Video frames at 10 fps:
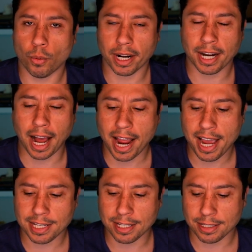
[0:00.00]
When a guy
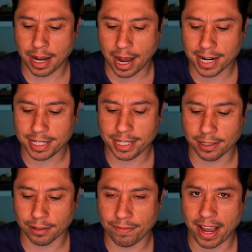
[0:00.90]
has his
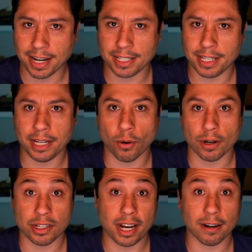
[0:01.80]
ideal fantasy
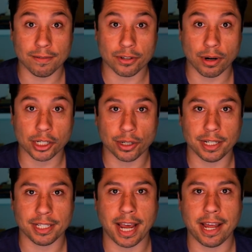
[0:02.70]
or his narrative structure
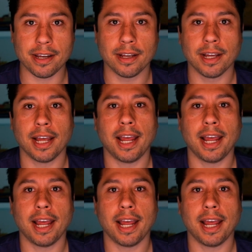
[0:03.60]
in his head,